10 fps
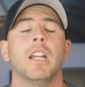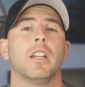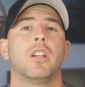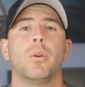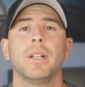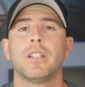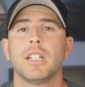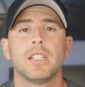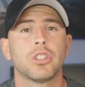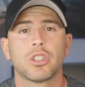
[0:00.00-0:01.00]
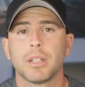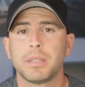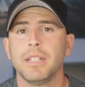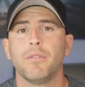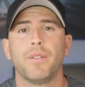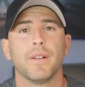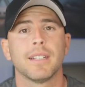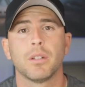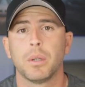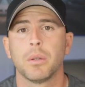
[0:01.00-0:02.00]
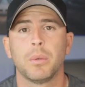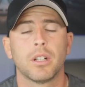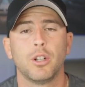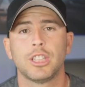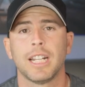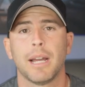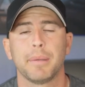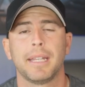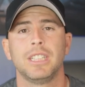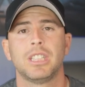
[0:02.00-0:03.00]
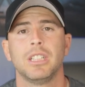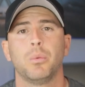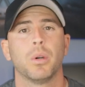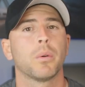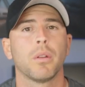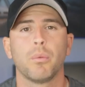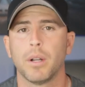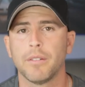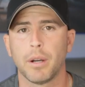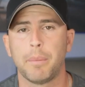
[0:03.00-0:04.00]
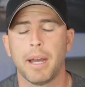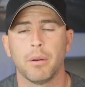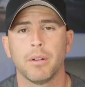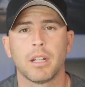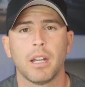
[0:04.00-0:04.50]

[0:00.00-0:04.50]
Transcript: Go into the description, fill out the one-on-one coaching application to work with one of our power,